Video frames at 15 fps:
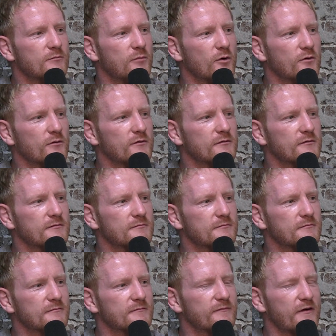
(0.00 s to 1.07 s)
But
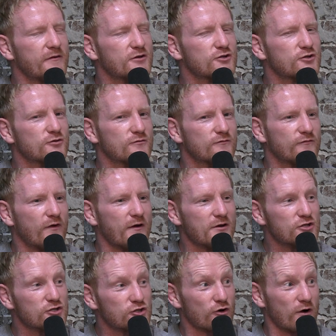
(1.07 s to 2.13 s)
very very
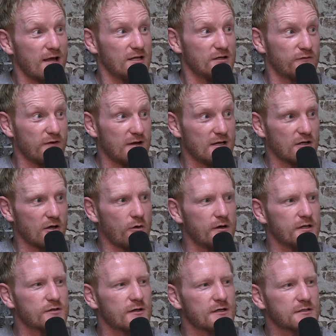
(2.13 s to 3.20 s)
strange feeling going
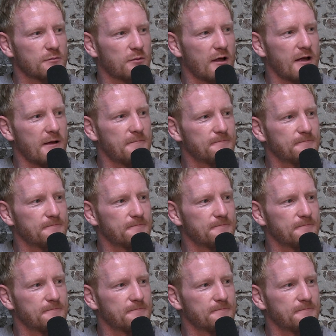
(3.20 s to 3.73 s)
into it as a player.